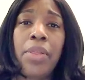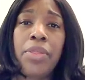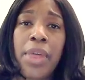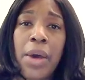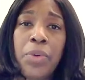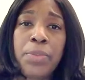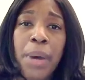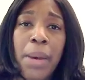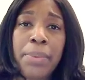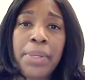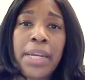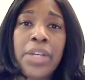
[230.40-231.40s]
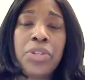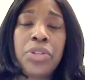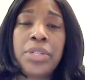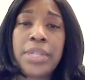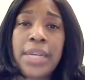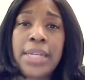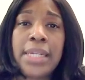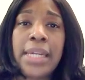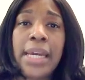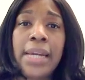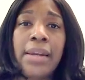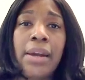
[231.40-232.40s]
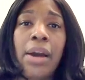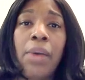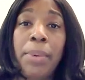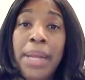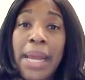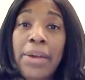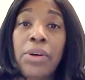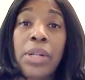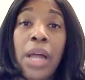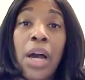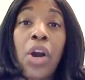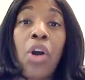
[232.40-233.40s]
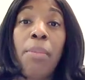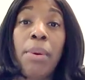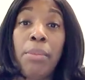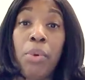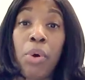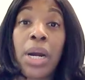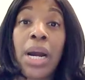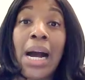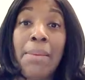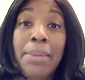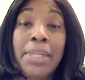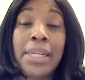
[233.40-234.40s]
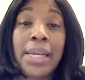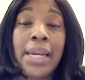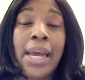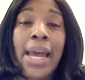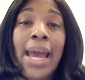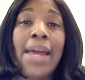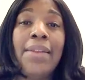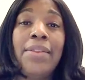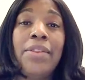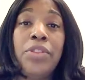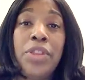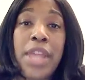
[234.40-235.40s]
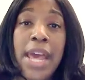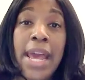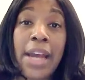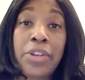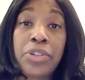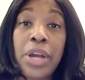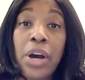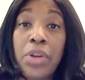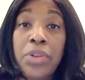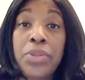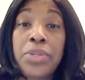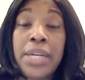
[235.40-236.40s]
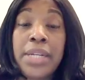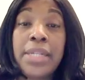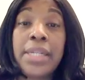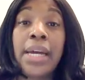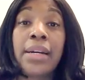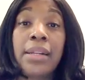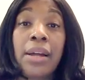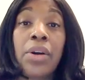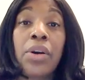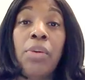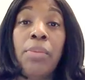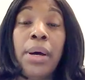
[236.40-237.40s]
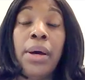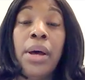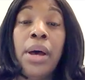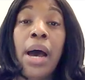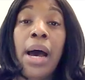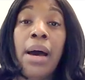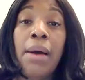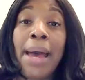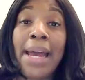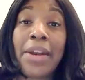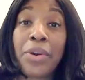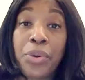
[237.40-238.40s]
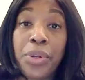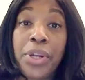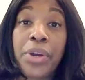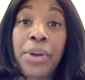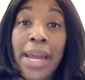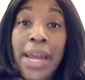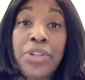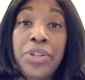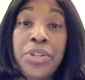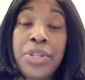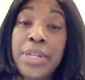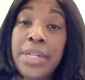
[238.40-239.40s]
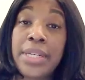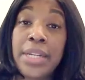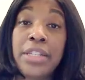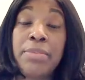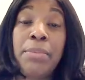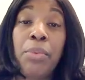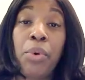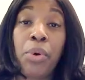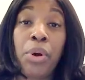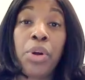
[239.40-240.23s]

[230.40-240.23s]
those populations tend to get open angle glaucoma more commonly, and they actually also tend to get glaucoma at earlier ages, and it tends to be more